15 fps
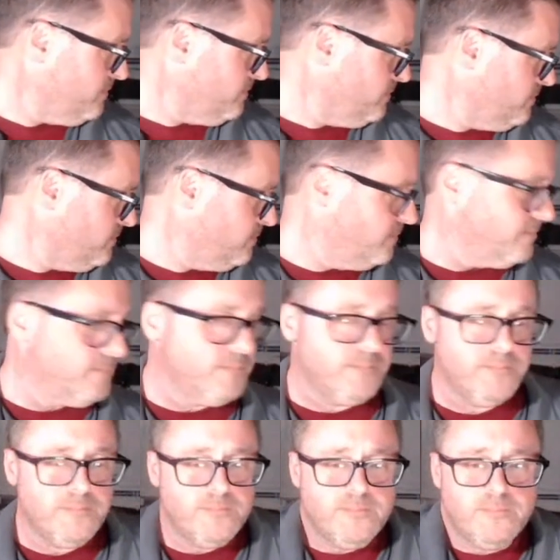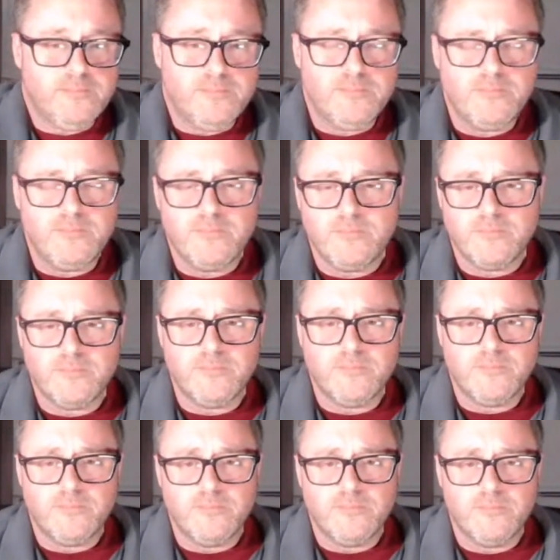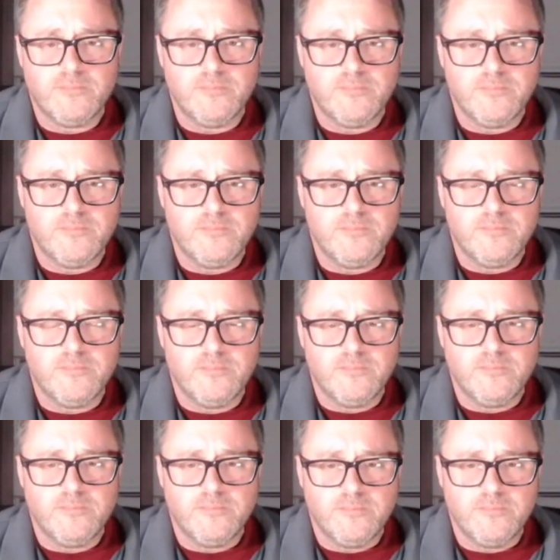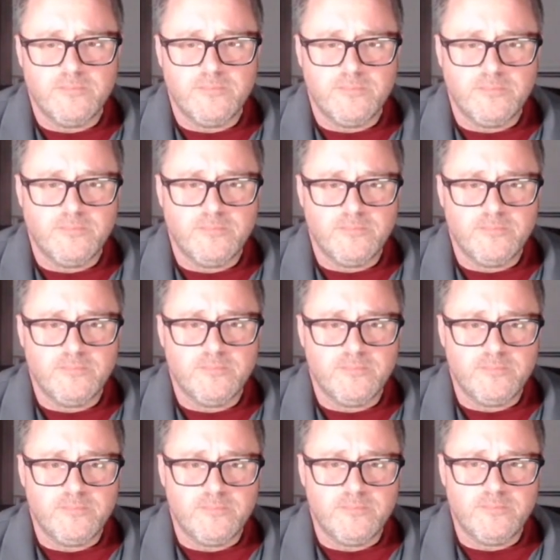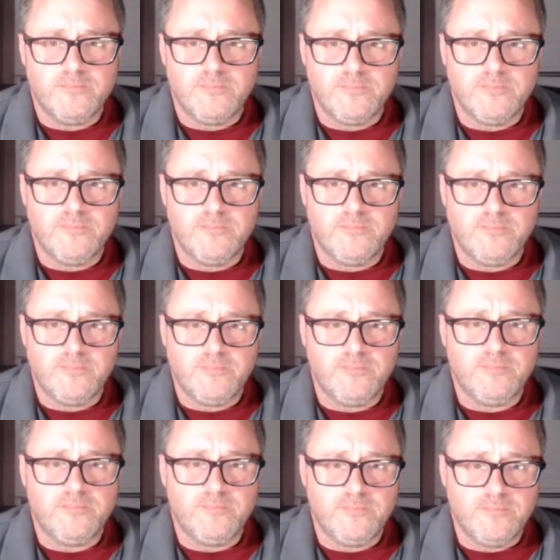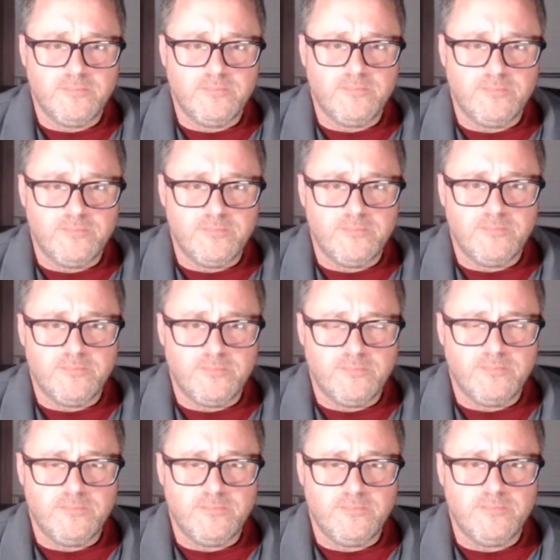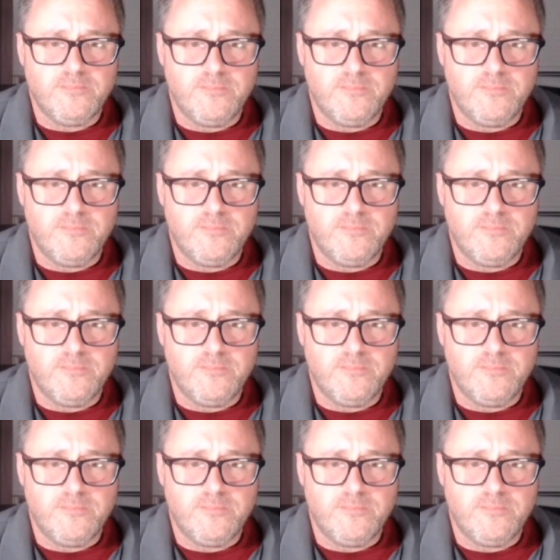The person shown says nothing.